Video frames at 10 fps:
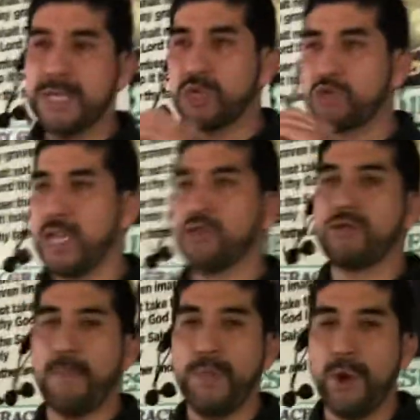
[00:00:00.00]
straight to
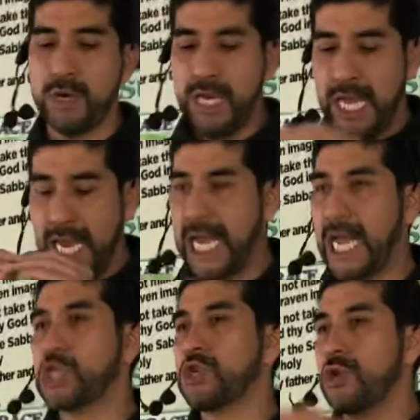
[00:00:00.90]
the point and
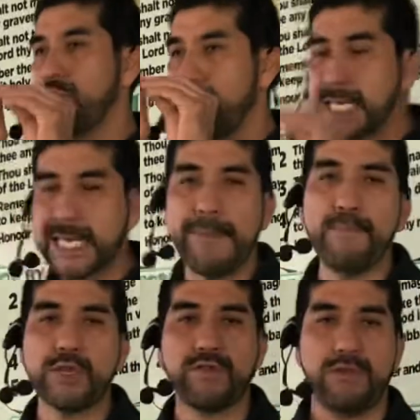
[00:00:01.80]
I show you
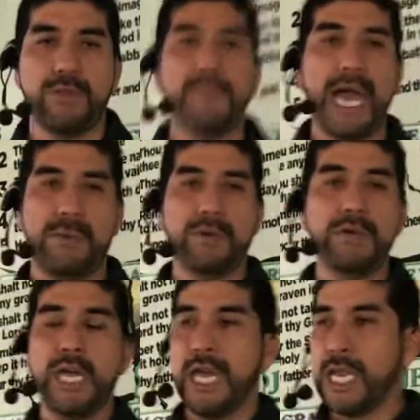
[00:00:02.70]
examples from the Bible.
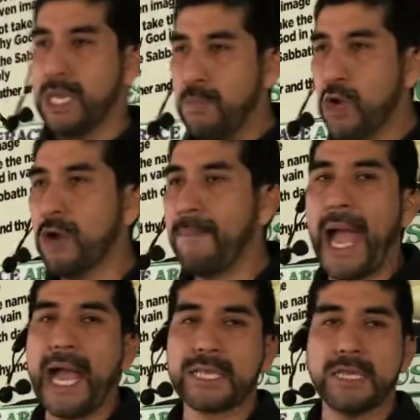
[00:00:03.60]
In the book of
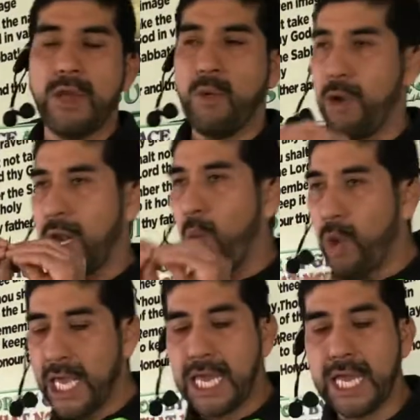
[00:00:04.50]
Acts, when a
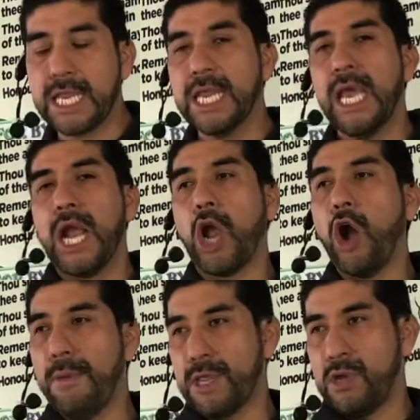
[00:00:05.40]
wicked
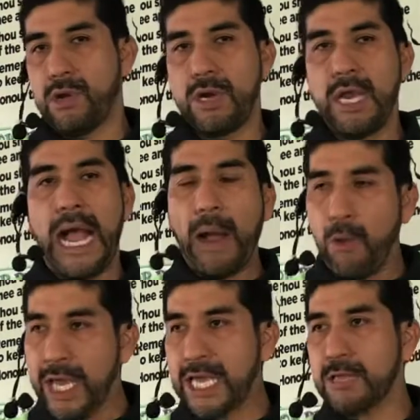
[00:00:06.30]
governor, a
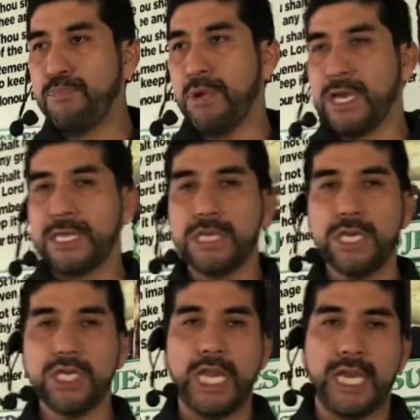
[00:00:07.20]
wicked
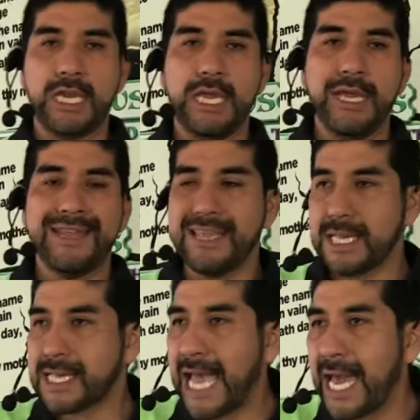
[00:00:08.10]
politician,
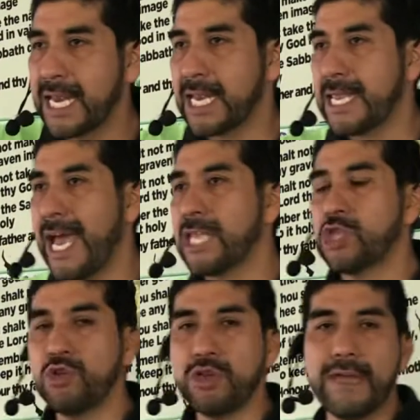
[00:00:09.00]
decided not
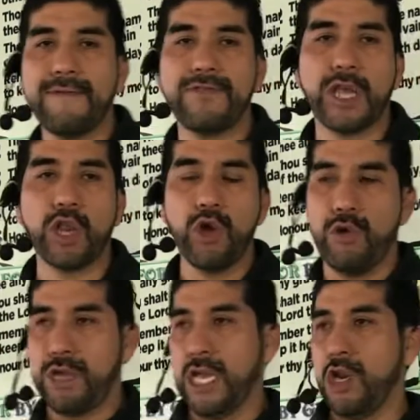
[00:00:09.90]
to give the
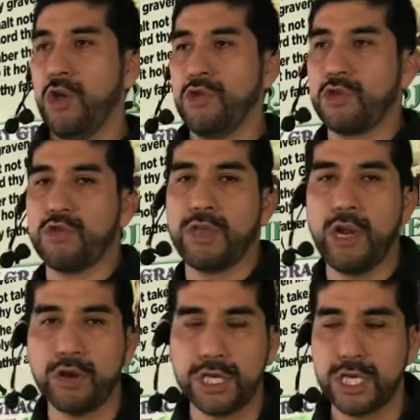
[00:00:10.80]
glory and honor to the
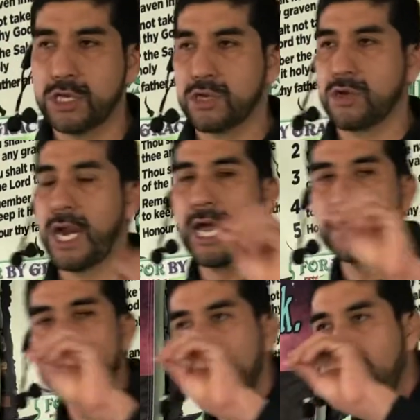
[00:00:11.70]
Lord Jesus
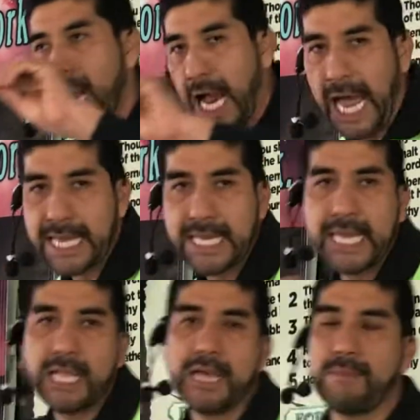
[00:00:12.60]
Christ, God
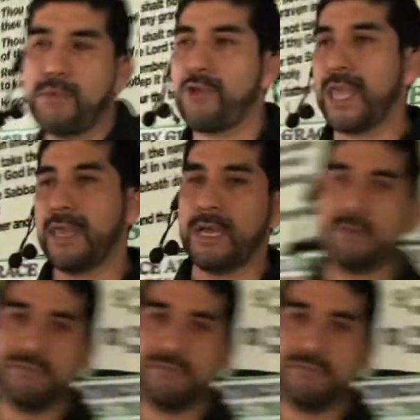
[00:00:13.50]
killed him right there.